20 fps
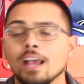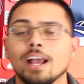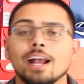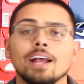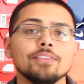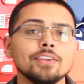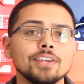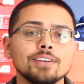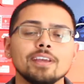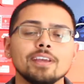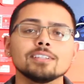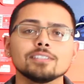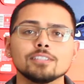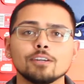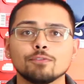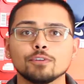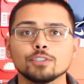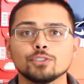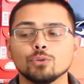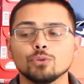And then next
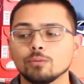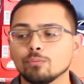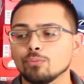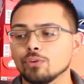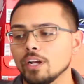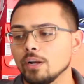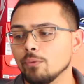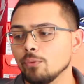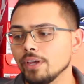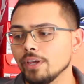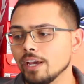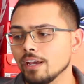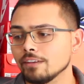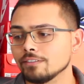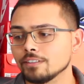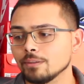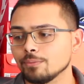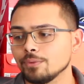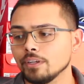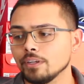up for Jordan Brand, we have
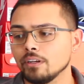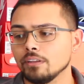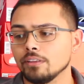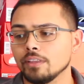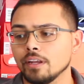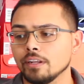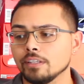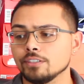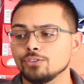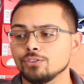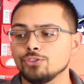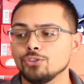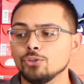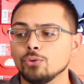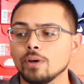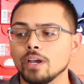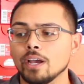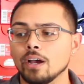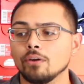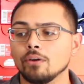something that is
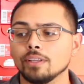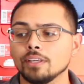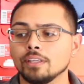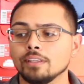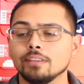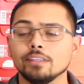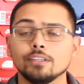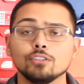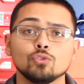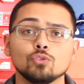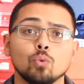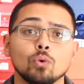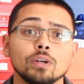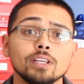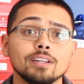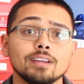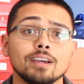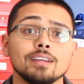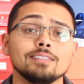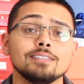due out in the
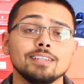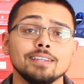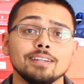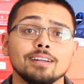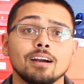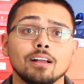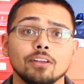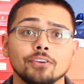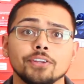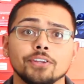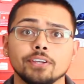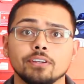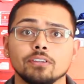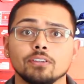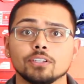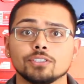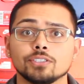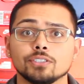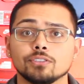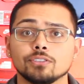2019 holiday
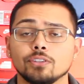collection.